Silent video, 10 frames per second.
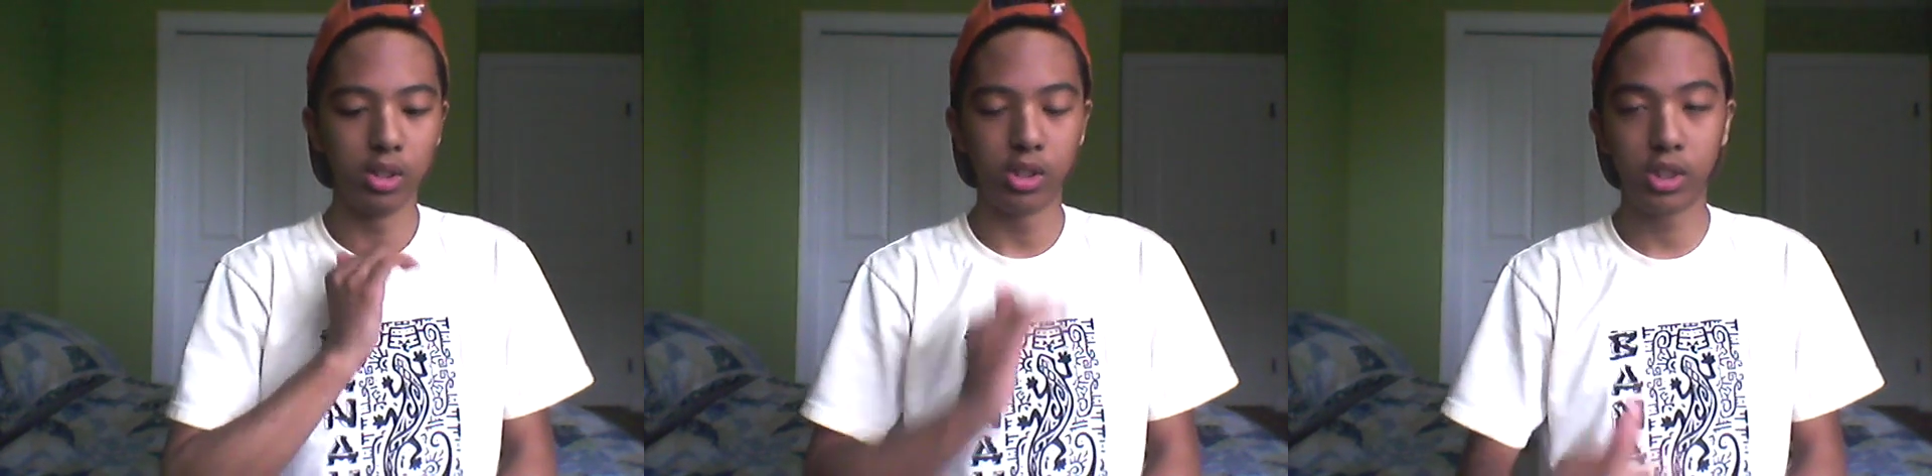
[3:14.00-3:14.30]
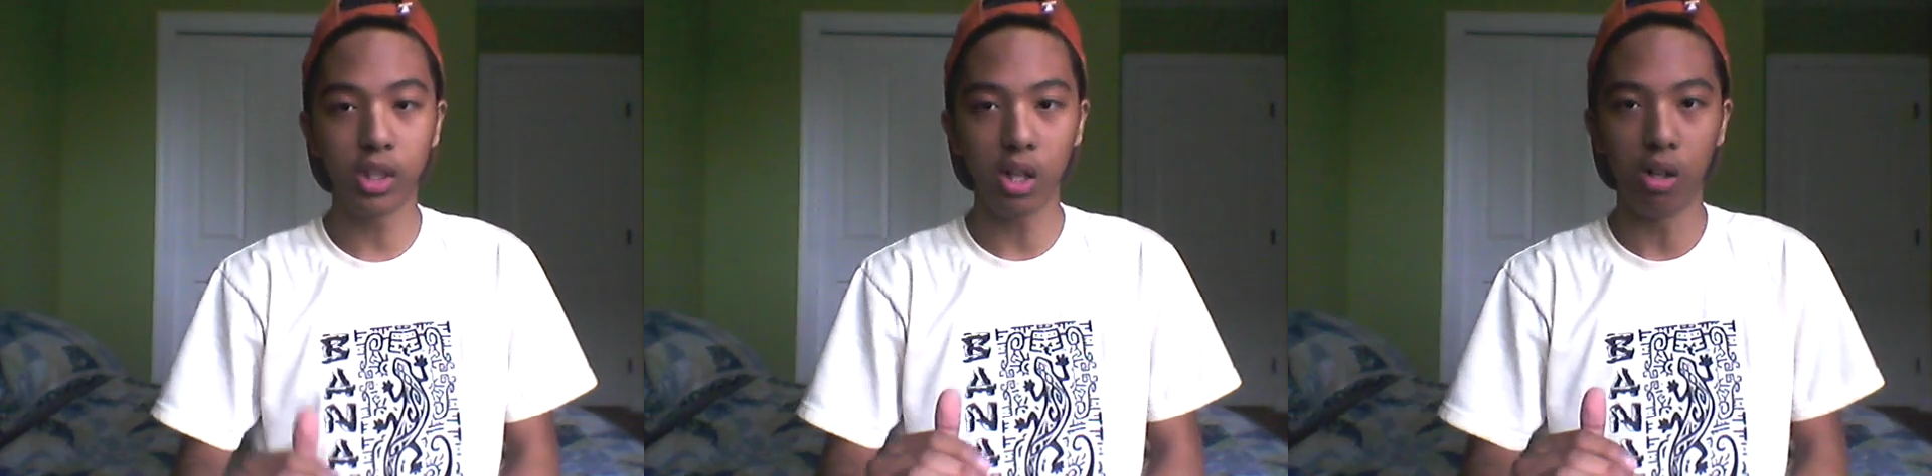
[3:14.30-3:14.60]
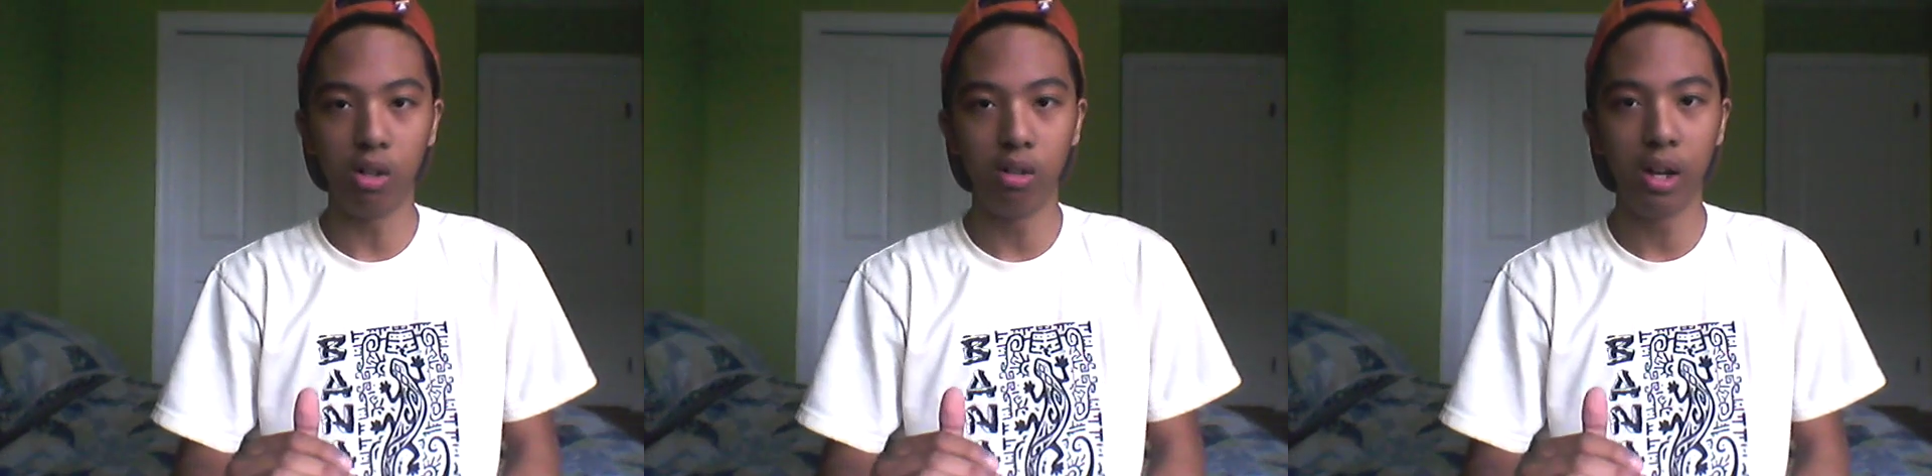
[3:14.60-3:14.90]

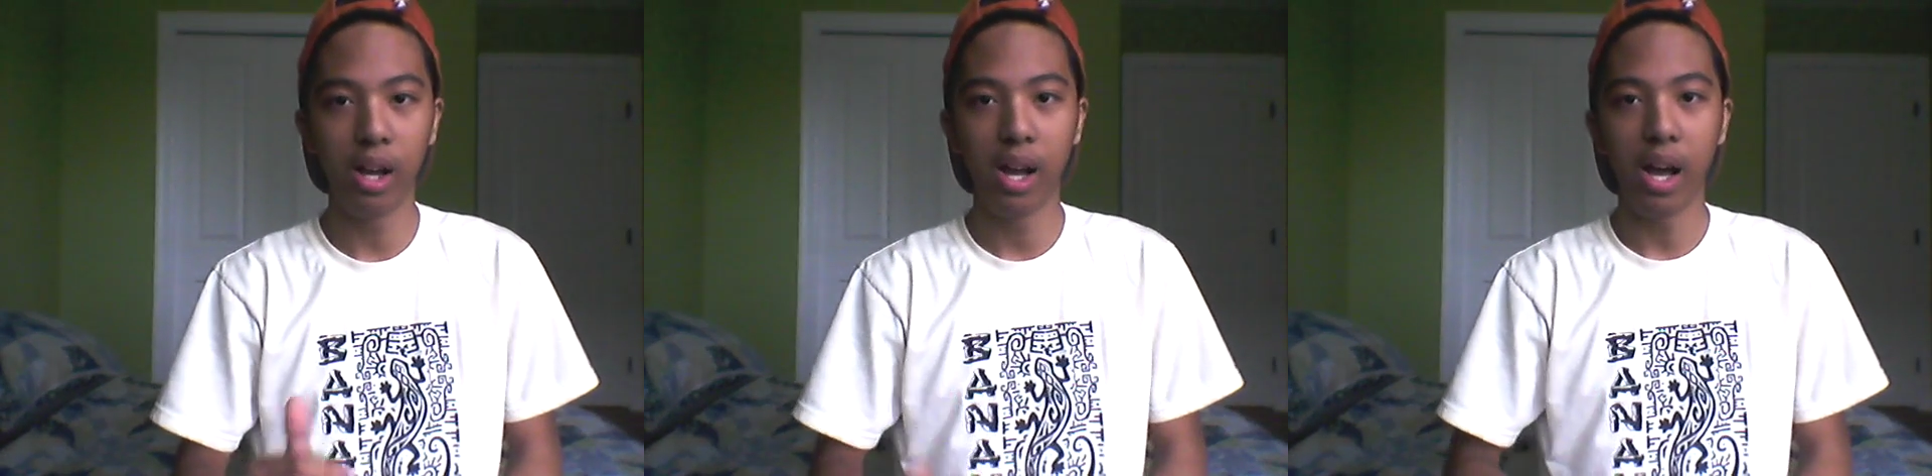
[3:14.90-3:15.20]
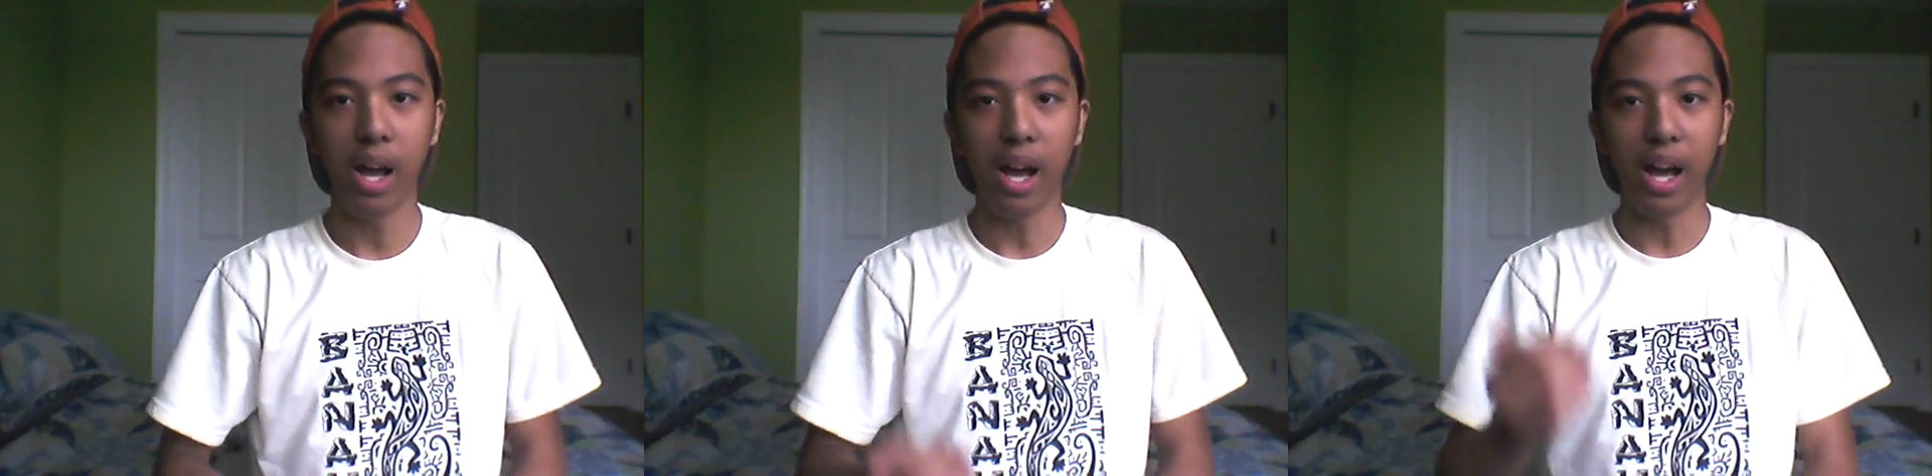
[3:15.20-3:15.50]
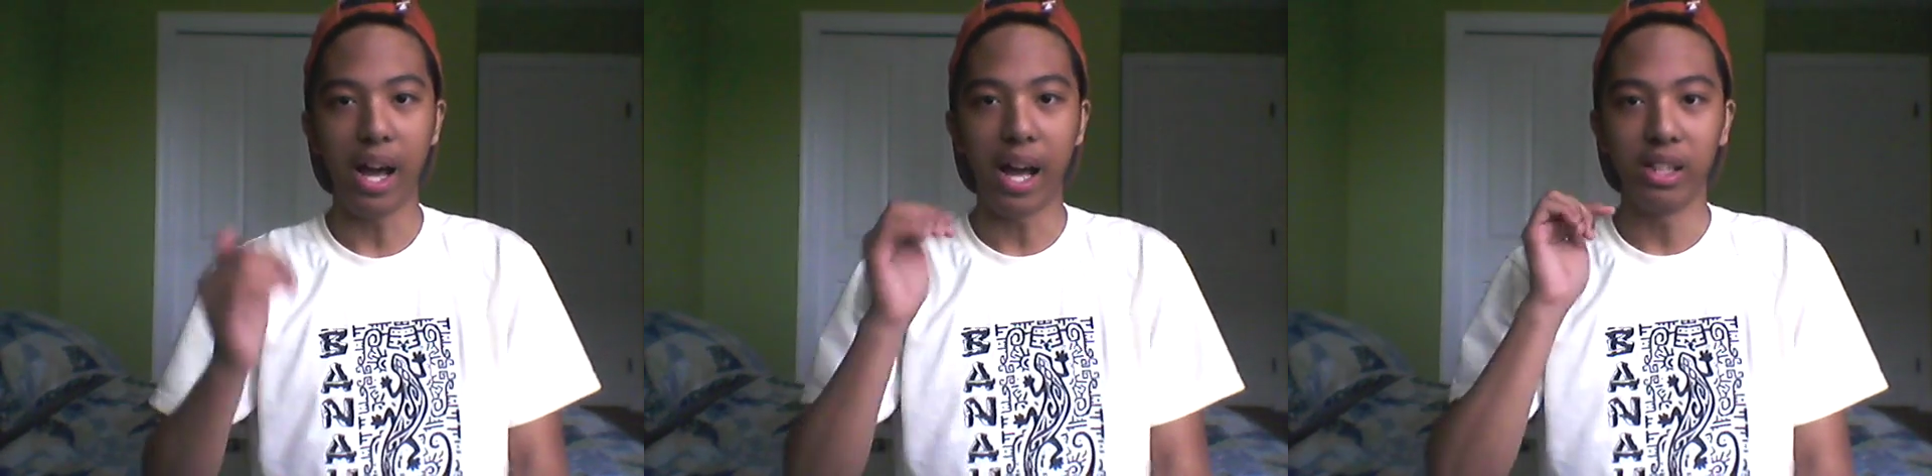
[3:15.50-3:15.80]
So,
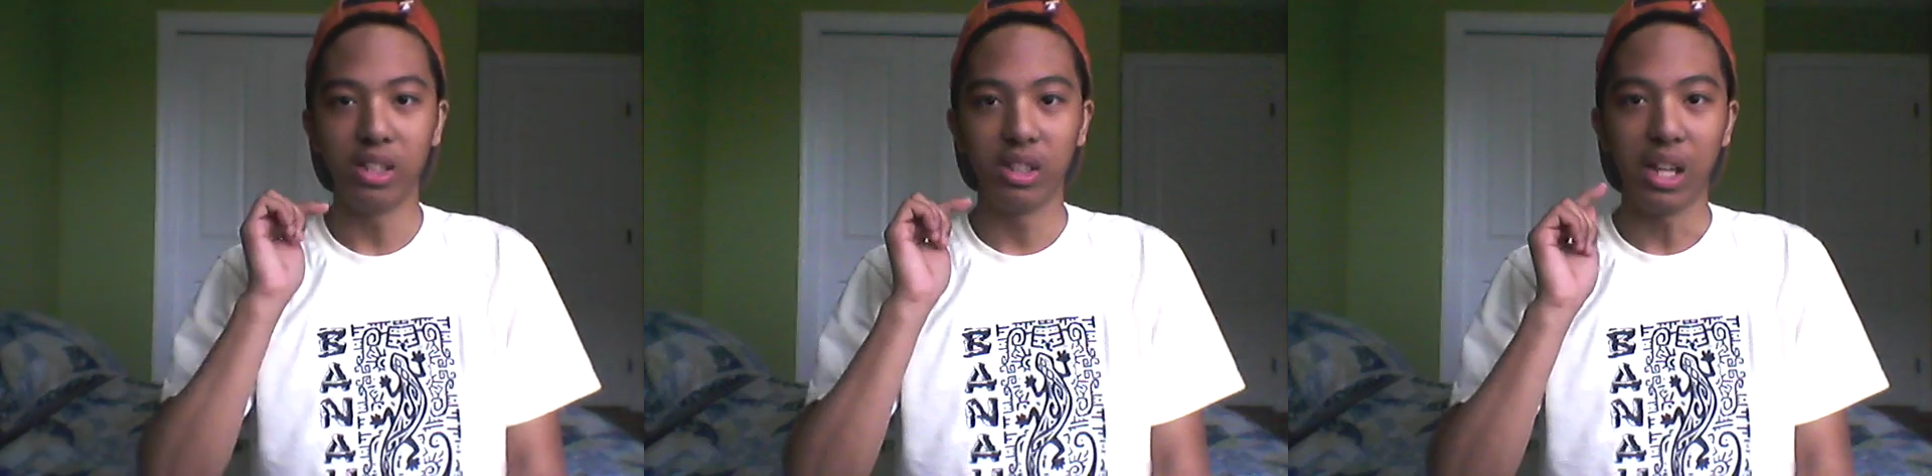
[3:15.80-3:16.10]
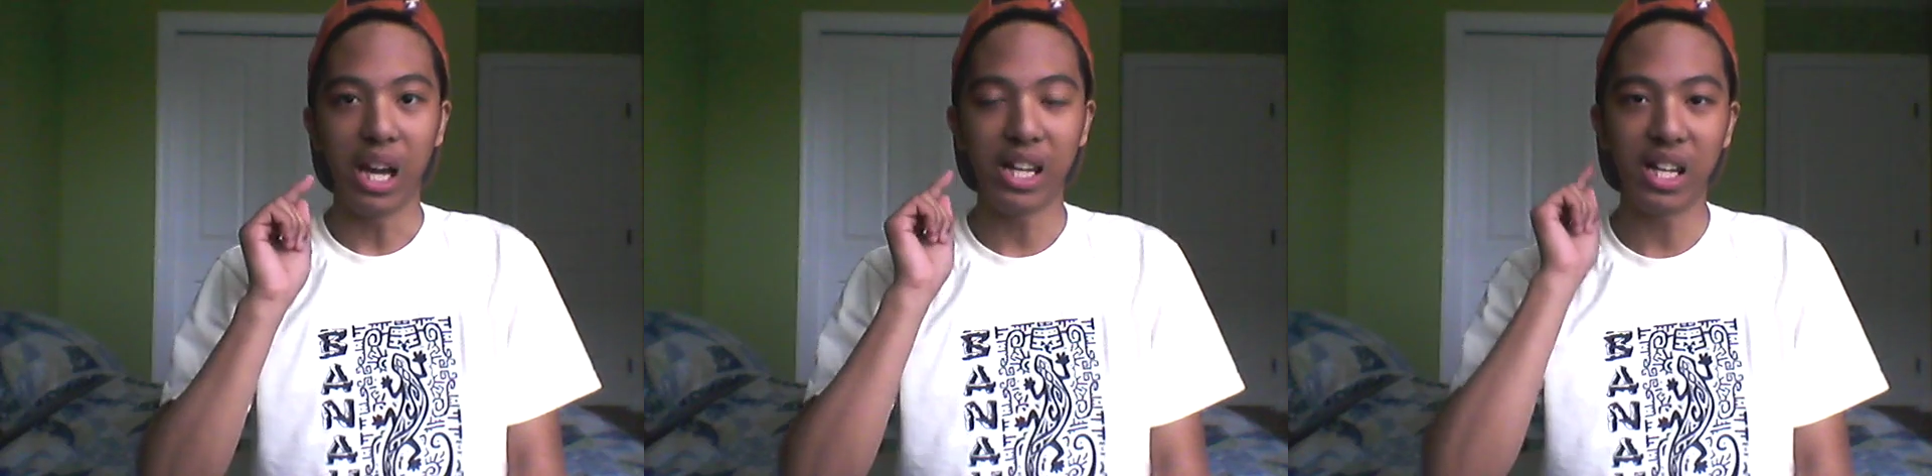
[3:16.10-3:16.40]
I